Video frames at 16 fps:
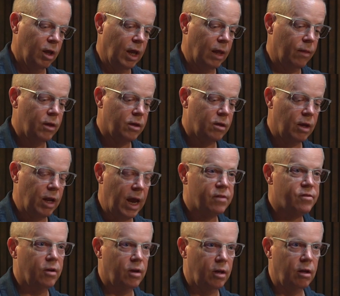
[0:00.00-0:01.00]
the
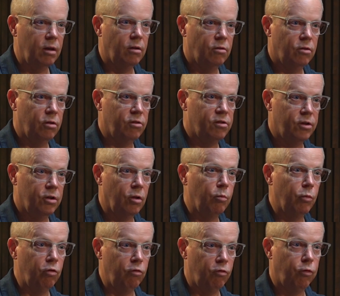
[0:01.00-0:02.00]
tenacity to still
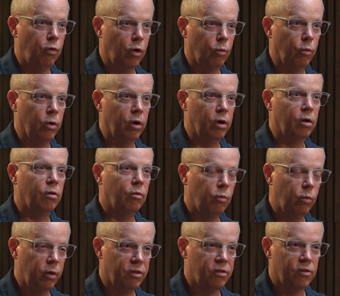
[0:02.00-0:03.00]
move forward
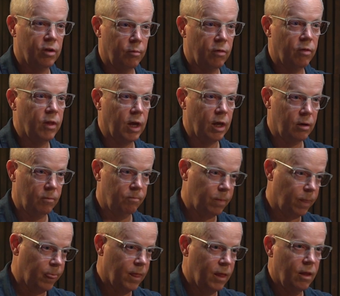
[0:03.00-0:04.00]
with some of that
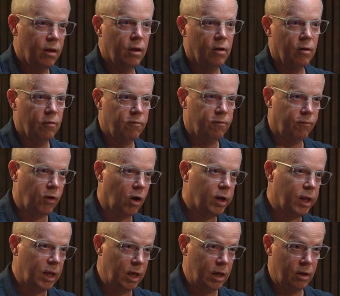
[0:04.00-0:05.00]

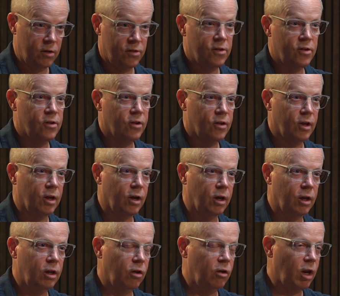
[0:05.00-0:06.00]
fogginess.
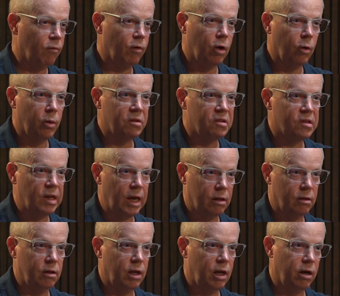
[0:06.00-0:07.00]
You never know
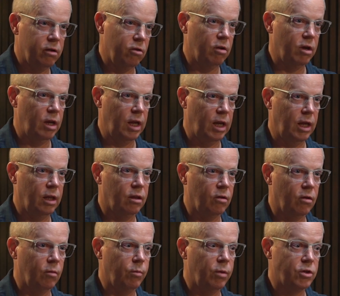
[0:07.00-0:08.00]
exactly how you're going to get
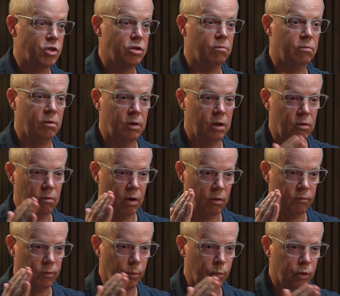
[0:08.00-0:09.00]
there, but you know
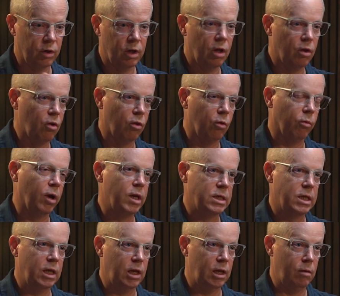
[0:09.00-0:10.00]
if you put together the right
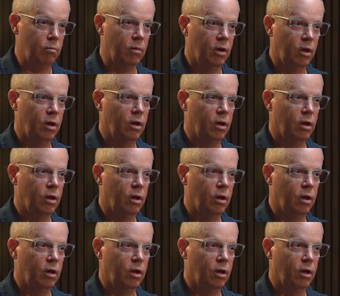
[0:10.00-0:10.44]
team